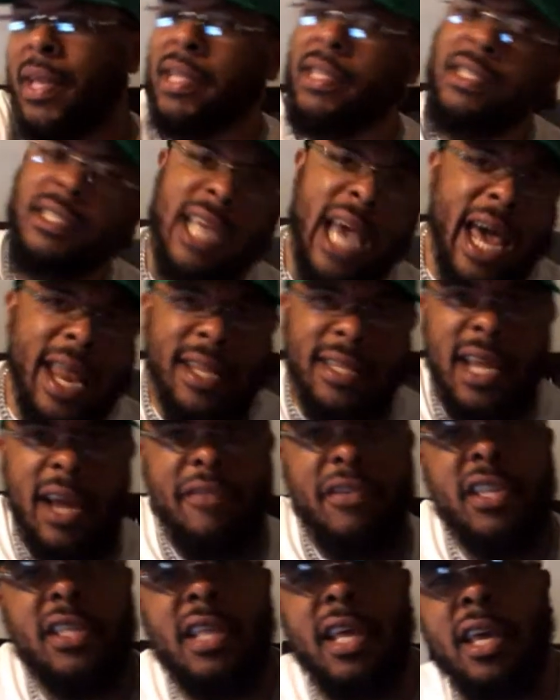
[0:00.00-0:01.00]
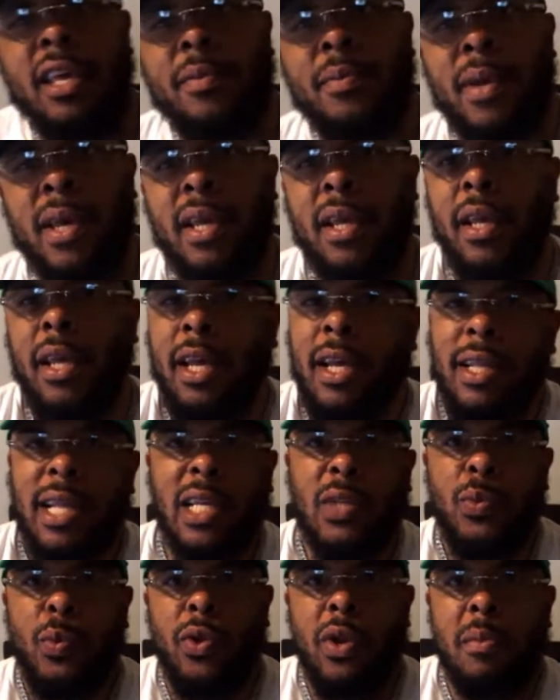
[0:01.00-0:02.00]
The chat is everything, man.
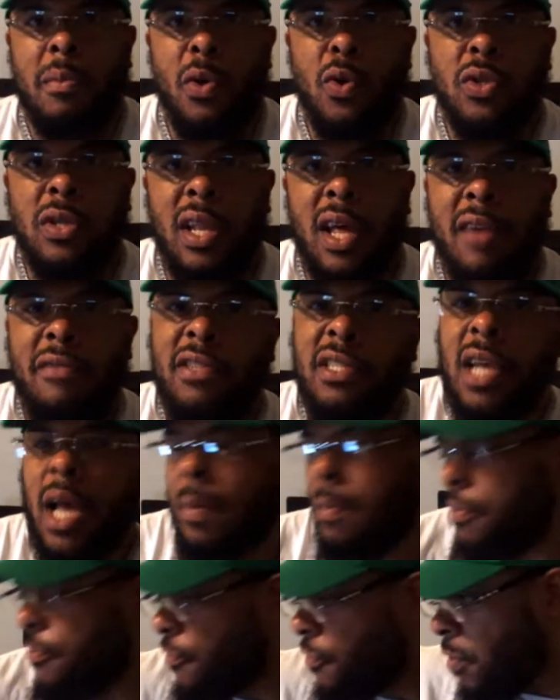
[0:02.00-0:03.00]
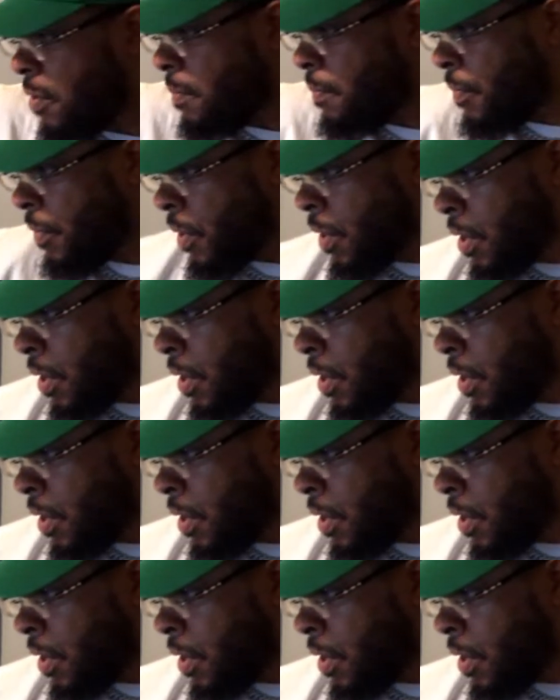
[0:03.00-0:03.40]
That's where the most love is coming from.